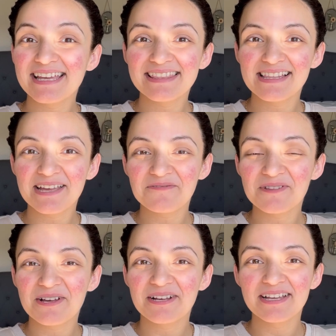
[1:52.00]
in the life
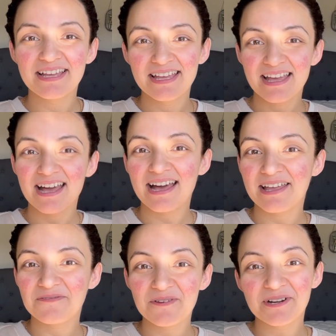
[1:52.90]
vlog. Uh,
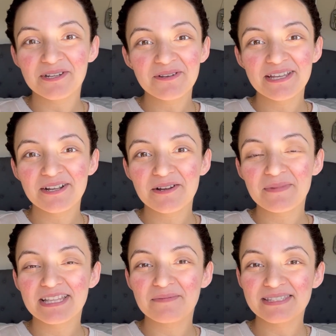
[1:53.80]
if you are new here,
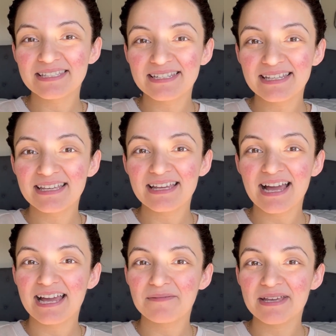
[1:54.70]
my name is Sydney.
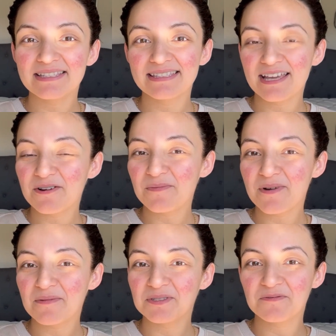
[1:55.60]
I am a stay-at-home
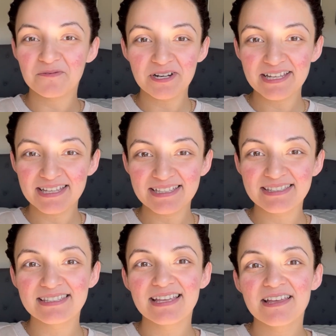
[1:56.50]
mom to four
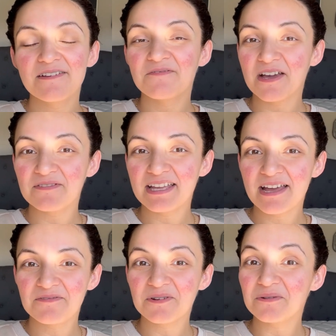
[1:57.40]
kids, five and a
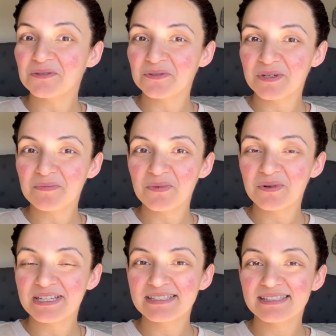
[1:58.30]
half year old twin
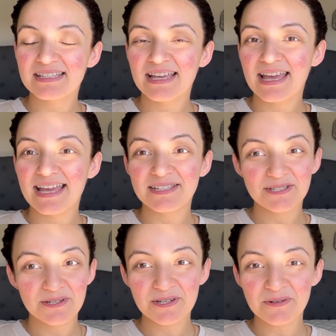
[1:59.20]
boys, a
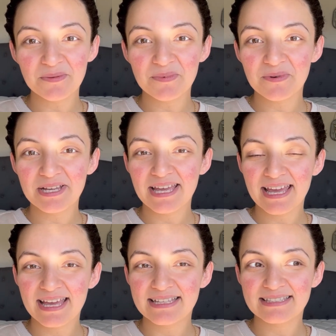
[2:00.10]
two-year-old boy,
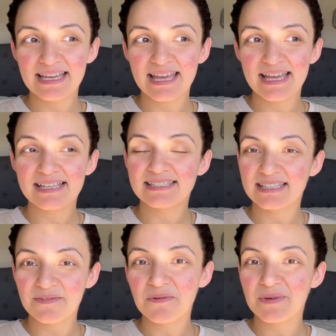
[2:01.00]
and a
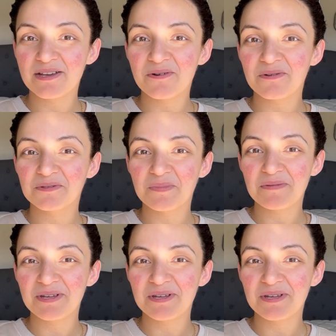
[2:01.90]
seven-week-old baby